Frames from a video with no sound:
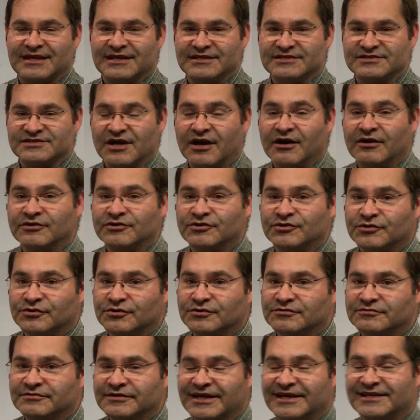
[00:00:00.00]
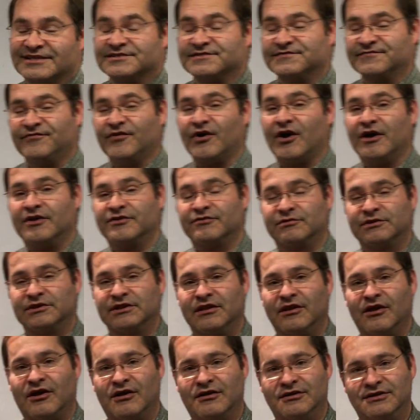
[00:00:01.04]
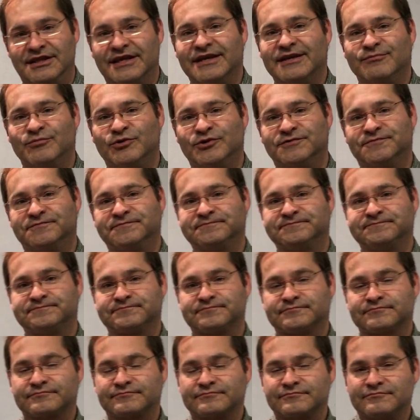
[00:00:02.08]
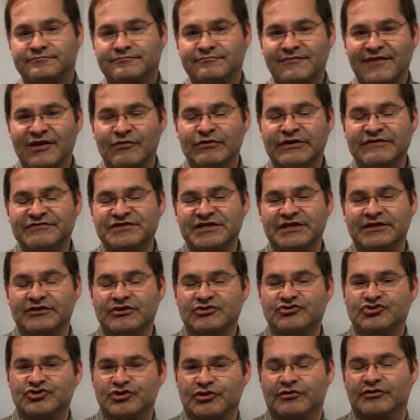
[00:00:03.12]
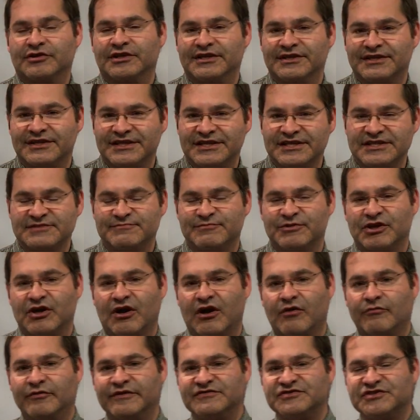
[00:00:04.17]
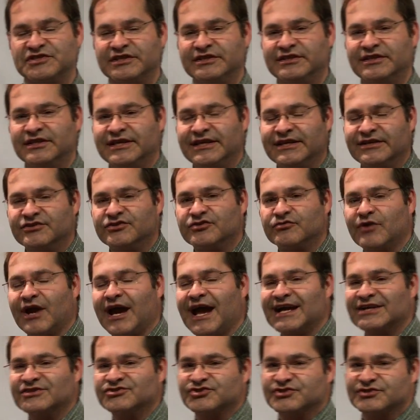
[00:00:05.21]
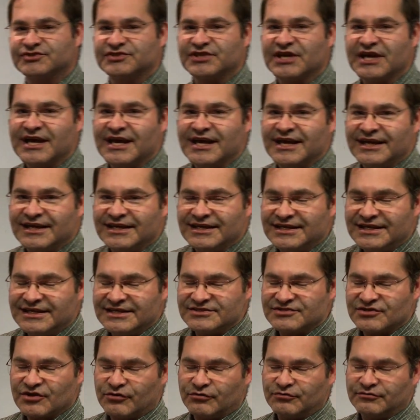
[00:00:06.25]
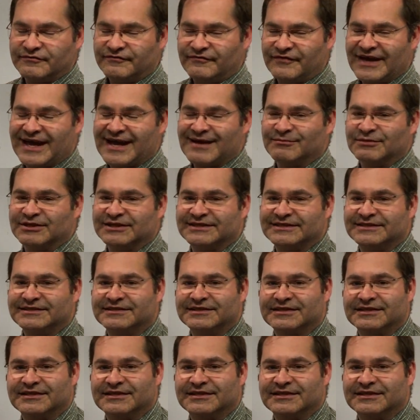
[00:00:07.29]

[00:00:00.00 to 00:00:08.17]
his uncle and his father-in-law, Laban. We've seen the journey that he's been on. We've seen the interactions in his own family.